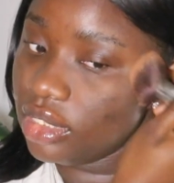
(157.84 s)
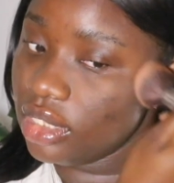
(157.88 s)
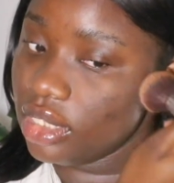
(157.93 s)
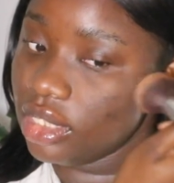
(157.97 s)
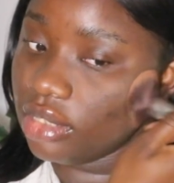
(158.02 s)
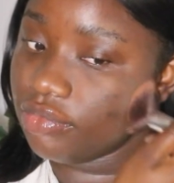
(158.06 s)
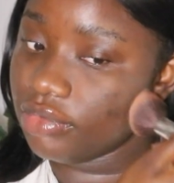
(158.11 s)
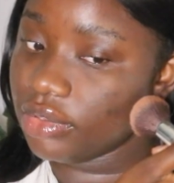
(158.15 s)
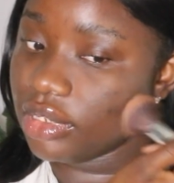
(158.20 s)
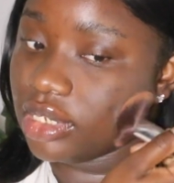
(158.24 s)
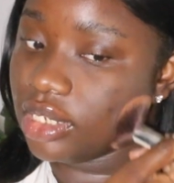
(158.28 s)

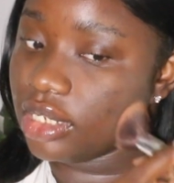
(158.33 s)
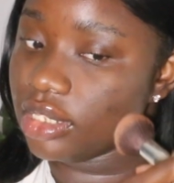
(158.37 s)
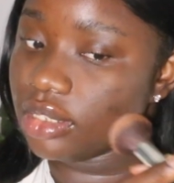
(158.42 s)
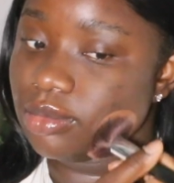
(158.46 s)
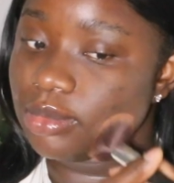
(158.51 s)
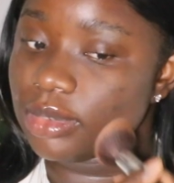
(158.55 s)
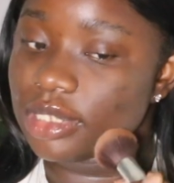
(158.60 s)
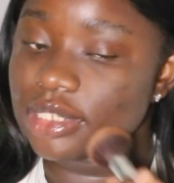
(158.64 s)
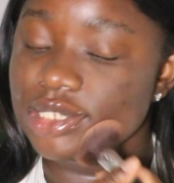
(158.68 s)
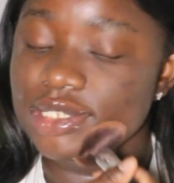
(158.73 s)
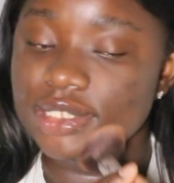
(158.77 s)
evenly
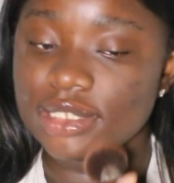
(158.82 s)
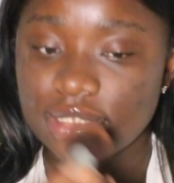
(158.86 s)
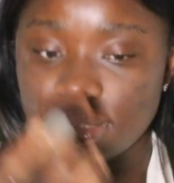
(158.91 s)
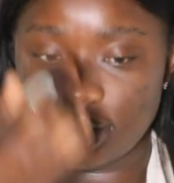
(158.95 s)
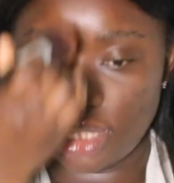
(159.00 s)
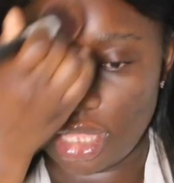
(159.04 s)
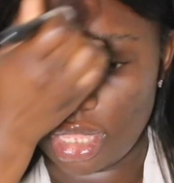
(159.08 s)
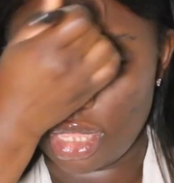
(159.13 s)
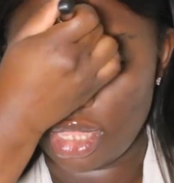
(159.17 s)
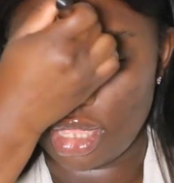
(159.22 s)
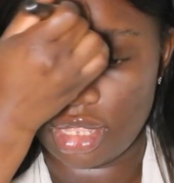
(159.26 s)
on my
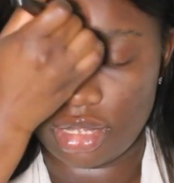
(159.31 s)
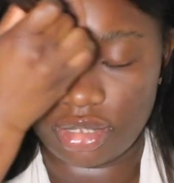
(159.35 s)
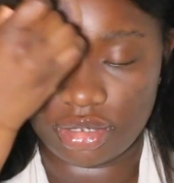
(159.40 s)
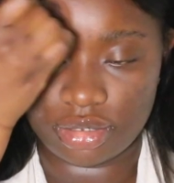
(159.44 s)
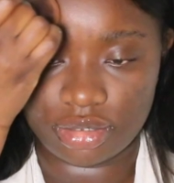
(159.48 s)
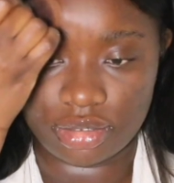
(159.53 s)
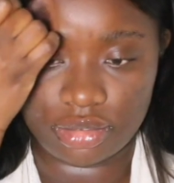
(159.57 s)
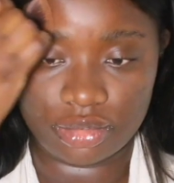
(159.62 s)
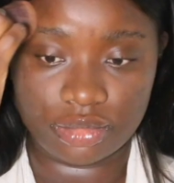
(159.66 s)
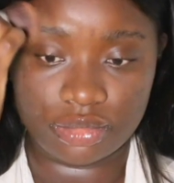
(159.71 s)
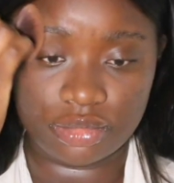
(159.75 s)

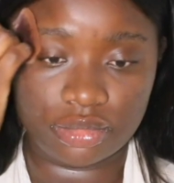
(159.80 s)
skin.